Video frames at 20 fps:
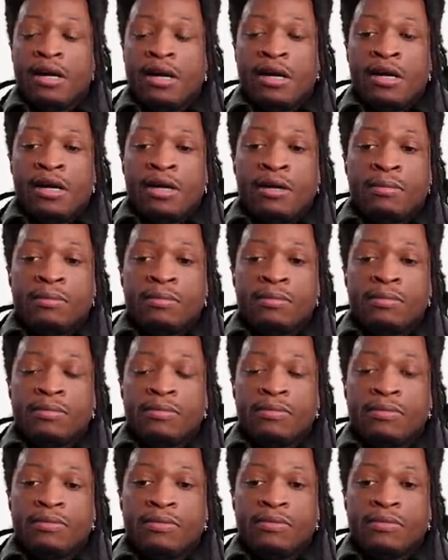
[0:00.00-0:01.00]

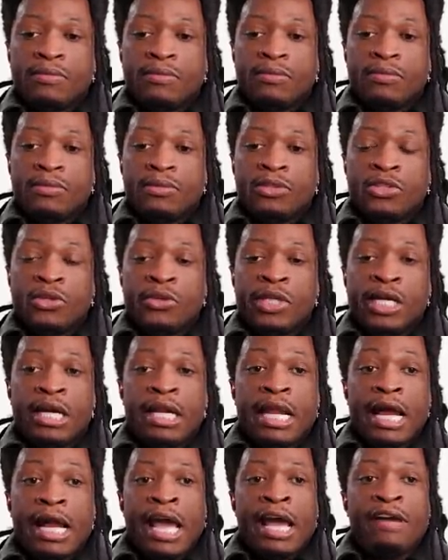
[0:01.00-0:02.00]
So
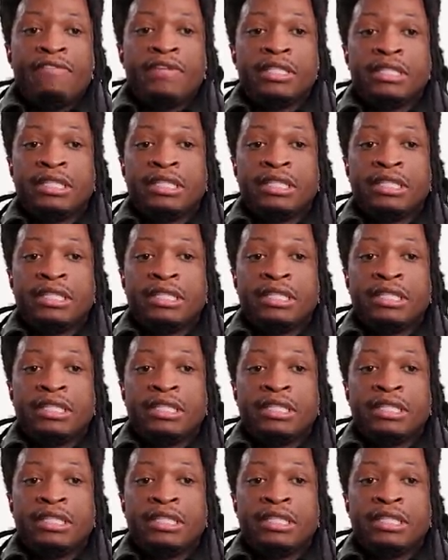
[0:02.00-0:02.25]
having